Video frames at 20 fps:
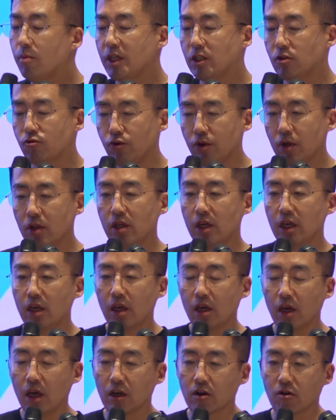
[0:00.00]
is really
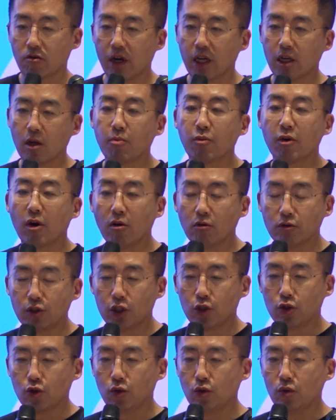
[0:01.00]
a great
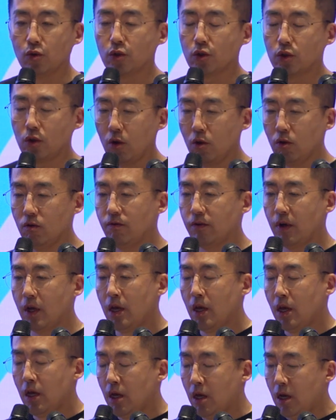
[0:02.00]
approach to solve
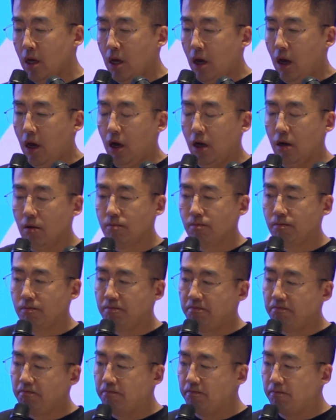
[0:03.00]

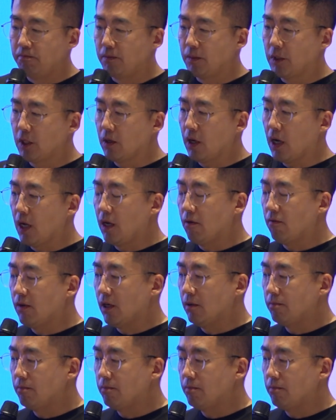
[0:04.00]
some kind of